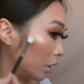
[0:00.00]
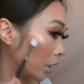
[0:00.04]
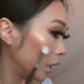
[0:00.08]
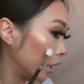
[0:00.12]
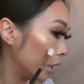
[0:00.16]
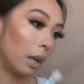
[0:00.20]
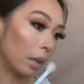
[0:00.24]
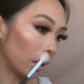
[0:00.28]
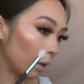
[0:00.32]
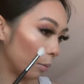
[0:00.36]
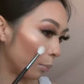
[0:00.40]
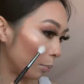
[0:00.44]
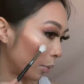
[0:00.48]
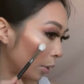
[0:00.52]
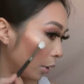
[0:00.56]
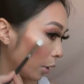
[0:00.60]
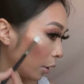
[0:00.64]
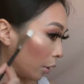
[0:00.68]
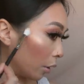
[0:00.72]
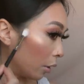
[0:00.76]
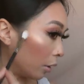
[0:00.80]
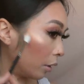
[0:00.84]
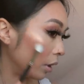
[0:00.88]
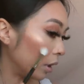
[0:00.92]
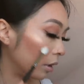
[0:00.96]
like a
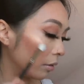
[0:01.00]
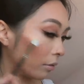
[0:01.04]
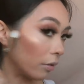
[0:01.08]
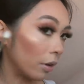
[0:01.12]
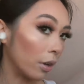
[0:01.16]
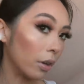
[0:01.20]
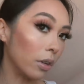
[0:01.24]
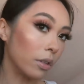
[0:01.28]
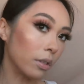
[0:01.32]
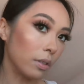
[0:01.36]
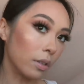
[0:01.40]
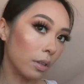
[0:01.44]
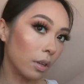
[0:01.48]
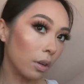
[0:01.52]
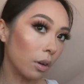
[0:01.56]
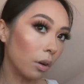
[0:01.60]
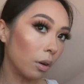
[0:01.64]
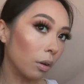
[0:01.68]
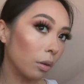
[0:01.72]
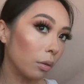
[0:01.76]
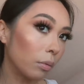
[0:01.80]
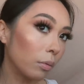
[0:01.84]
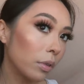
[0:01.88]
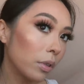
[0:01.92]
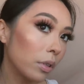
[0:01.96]
pearly rosy
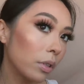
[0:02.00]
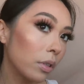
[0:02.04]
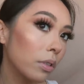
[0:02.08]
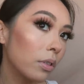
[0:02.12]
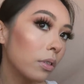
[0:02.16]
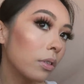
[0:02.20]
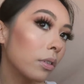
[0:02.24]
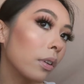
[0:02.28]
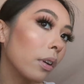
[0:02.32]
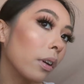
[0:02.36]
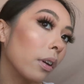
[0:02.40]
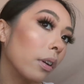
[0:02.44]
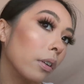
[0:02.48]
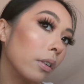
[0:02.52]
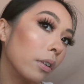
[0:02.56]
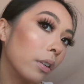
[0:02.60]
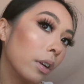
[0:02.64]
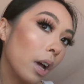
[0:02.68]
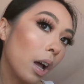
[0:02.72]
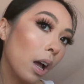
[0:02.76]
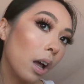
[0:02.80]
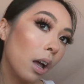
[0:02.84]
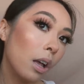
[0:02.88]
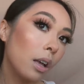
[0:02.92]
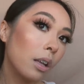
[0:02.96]
gold, which is so
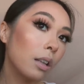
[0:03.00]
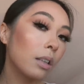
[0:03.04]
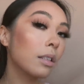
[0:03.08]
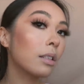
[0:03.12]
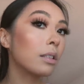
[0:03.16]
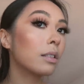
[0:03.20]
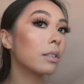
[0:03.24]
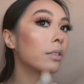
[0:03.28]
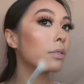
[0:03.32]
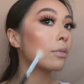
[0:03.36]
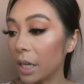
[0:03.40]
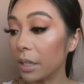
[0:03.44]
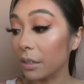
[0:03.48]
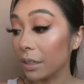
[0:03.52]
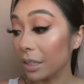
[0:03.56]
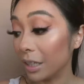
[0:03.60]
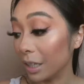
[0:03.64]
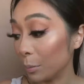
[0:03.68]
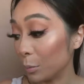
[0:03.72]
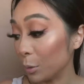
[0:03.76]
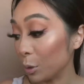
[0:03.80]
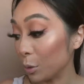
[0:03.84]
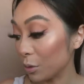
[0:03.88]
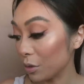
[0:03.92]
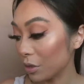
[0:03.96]
nice. And then
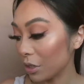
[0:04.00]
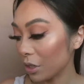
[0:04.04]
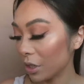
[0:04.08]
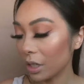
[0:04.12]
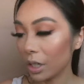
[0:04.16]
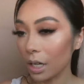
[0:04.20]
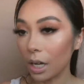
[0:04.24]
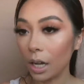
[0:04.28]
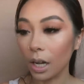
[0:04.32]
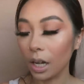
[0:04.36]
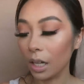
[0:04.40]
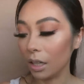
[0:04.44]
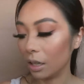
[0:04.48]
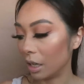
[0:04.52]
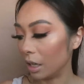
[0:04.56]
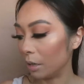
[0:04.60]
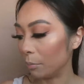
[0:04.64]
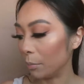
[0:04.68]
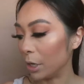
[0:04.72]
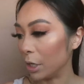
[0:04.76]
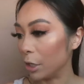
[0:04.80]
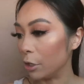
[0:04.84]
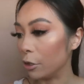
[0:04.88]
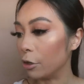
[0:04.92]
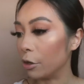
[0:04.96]
I'm also gonna highlight
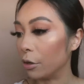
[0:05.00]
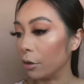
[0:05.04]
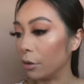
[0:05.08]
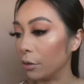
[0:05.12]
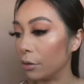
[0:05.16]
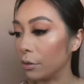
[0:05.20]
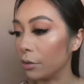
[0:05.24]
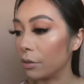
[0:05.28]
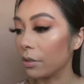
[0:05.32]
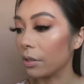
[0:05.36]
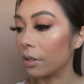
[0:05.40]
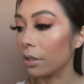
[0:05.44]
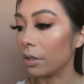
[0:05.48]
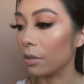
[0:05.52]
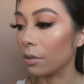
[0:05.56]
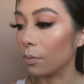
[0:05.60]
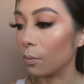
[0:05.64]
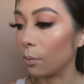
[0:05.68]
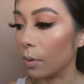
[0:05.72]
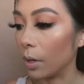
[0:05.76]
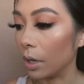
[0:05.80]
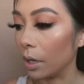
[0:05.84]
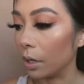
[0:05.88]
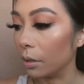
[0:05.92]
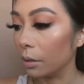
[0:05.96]
my nose as
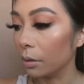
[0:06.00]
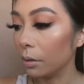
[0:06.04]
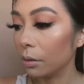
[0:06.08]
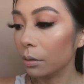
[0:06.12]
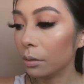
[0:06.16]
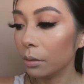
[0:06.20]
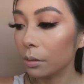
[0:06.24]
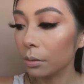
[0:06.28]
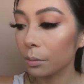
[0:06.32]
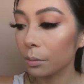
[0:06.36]
well.